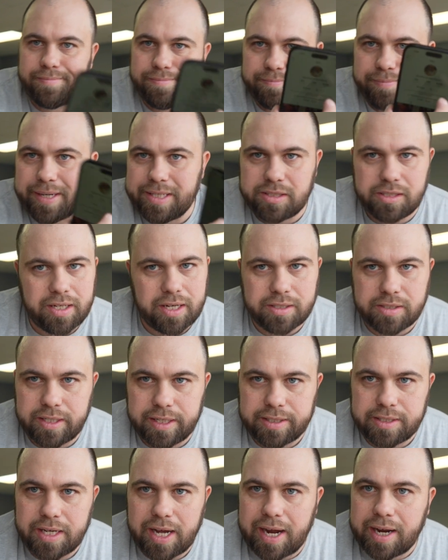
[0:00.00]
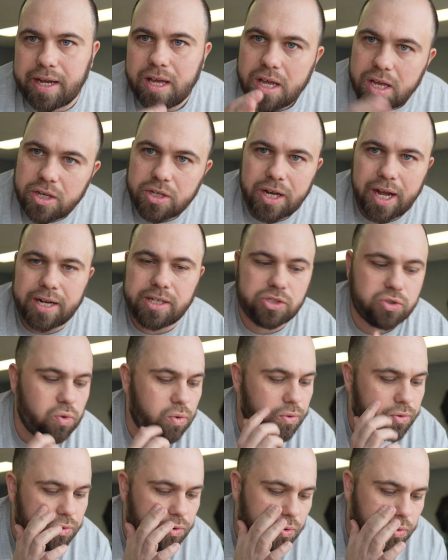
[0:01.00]
basically on TikTok, kind of
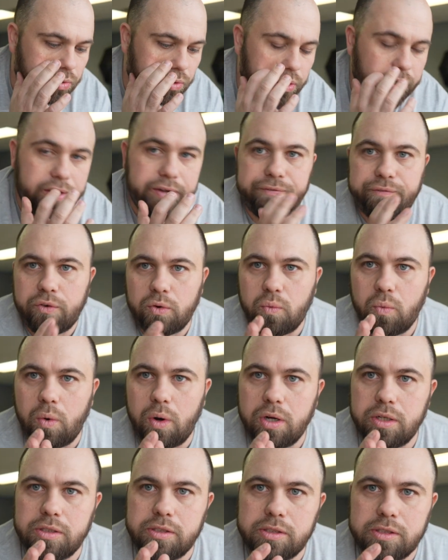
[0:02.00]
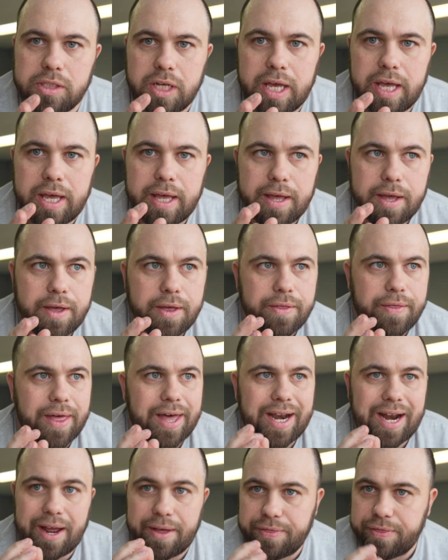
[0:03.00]
scrolling through, looking for ones
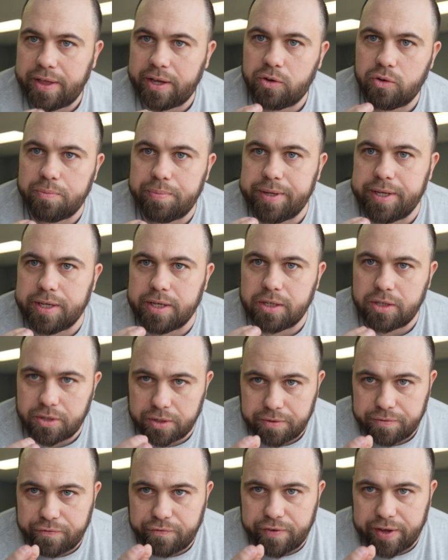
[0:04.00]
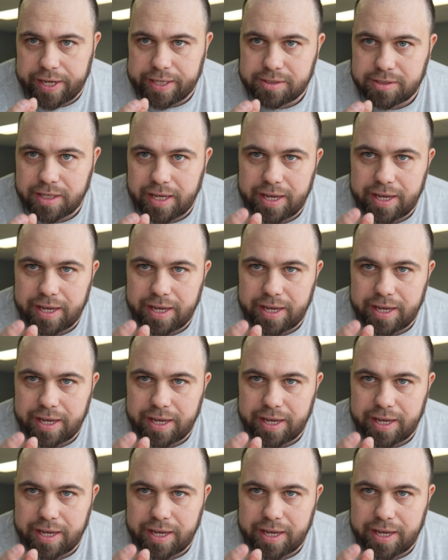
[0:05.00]
that I think would be a good fit.